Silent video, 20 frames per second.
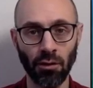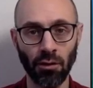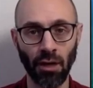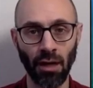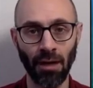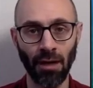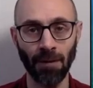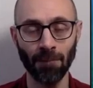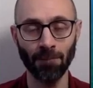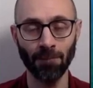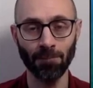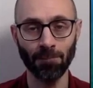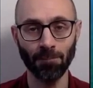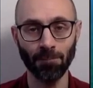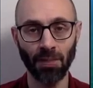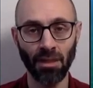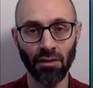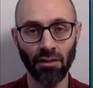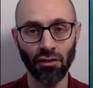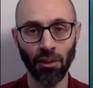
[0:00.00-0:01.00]
um,
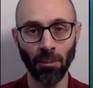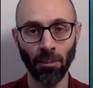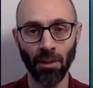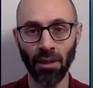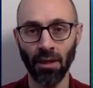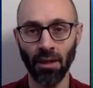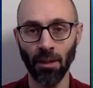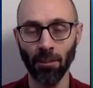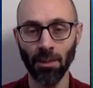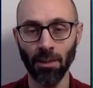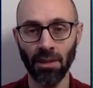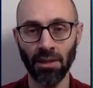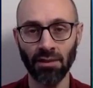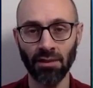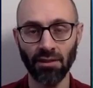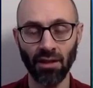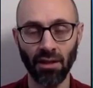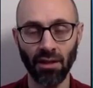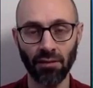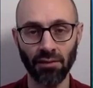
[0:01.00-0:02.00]
shipping companies
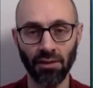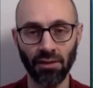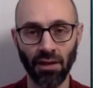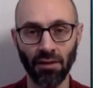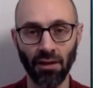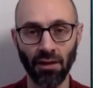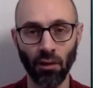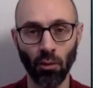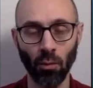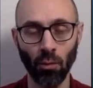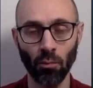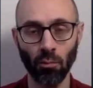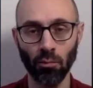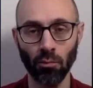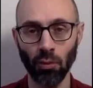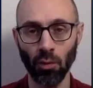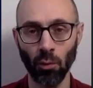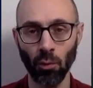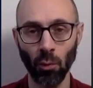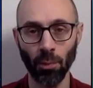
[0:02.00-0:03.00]
that have said they don't
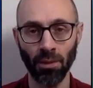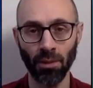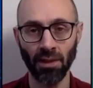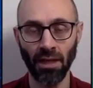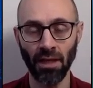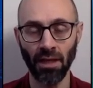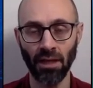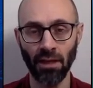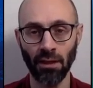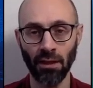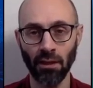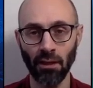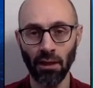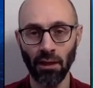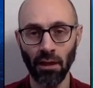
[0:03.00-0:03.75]
they won't be taking